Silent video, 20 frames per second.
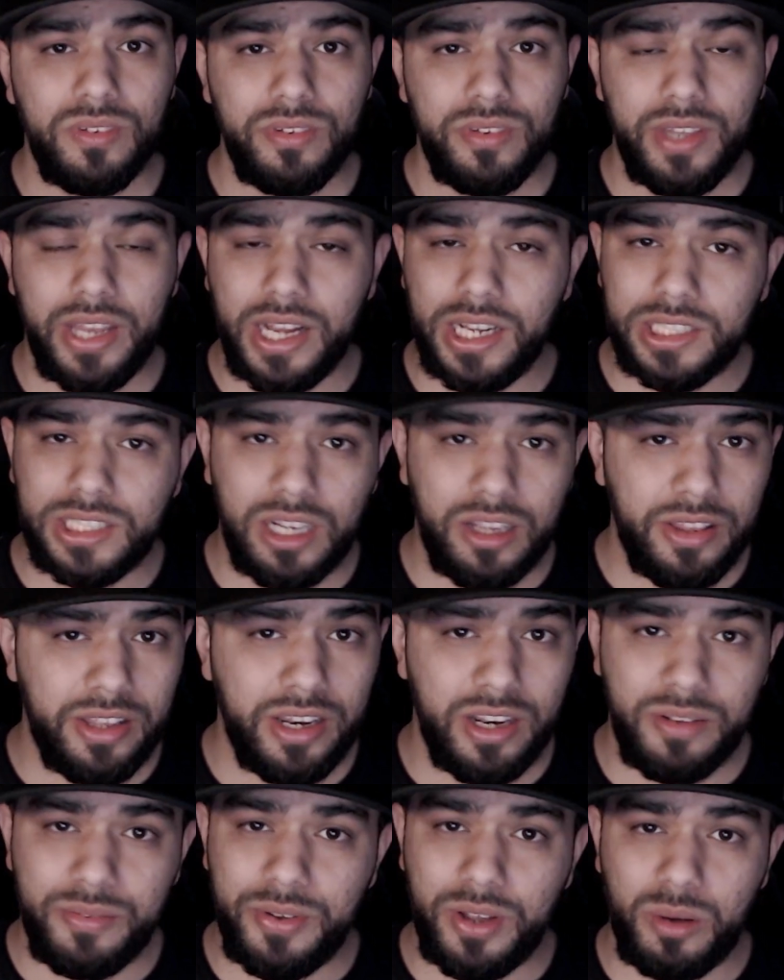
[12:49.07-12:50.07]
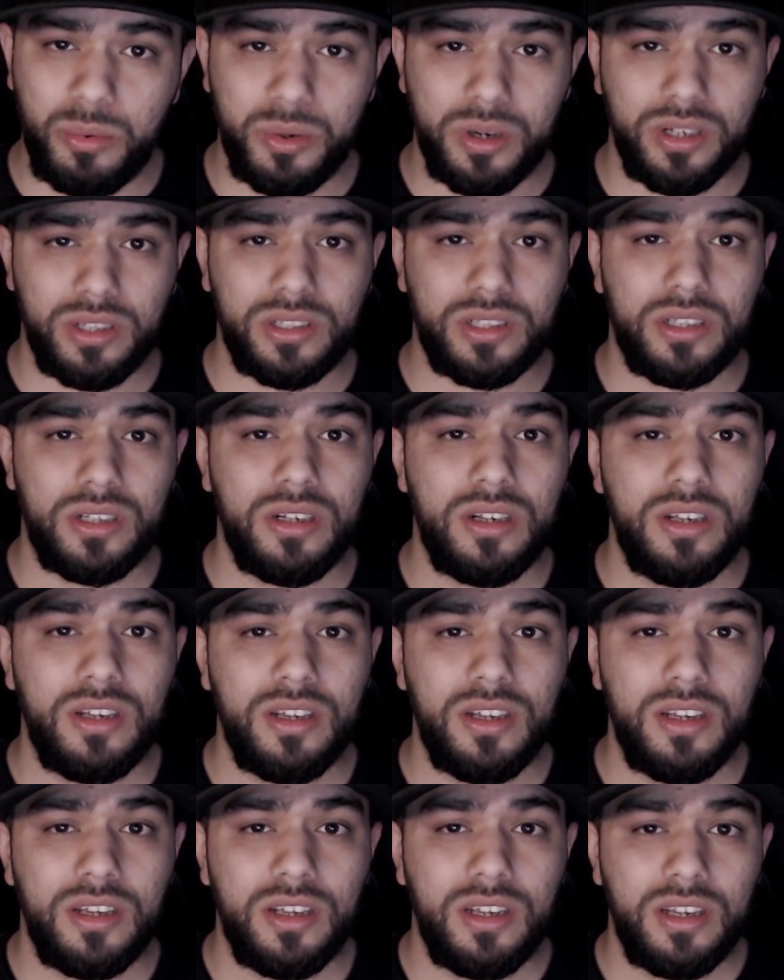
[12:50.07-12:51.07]
That's how the NFL works.
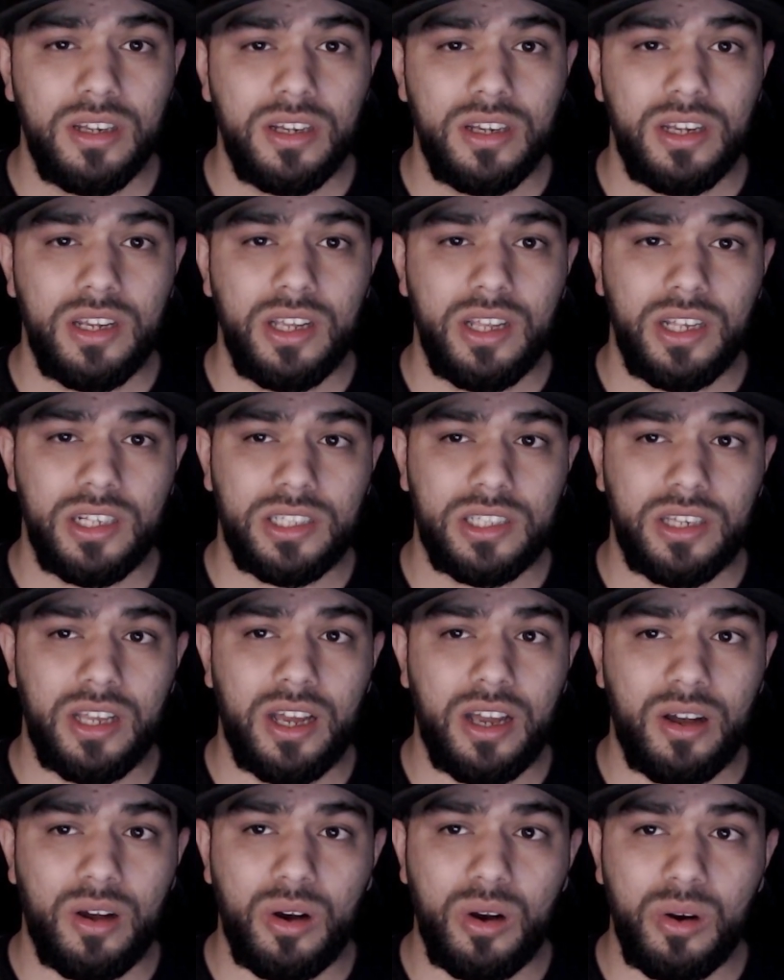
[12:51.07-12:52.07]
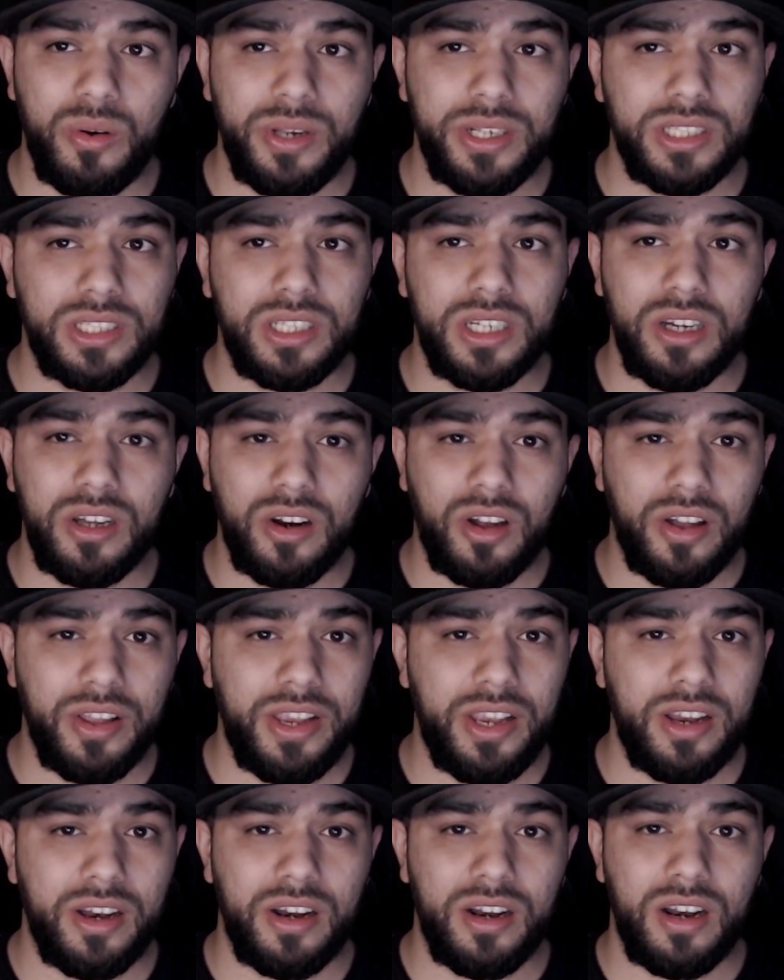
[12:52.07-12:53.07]
It's not always good all
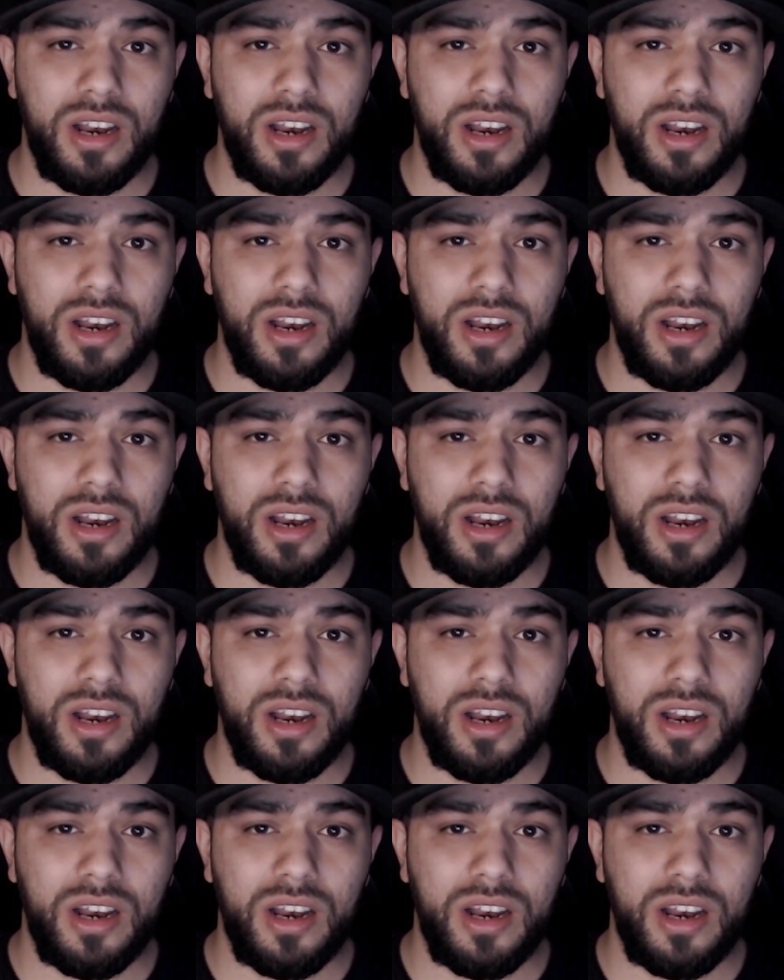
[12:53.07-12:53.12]
year.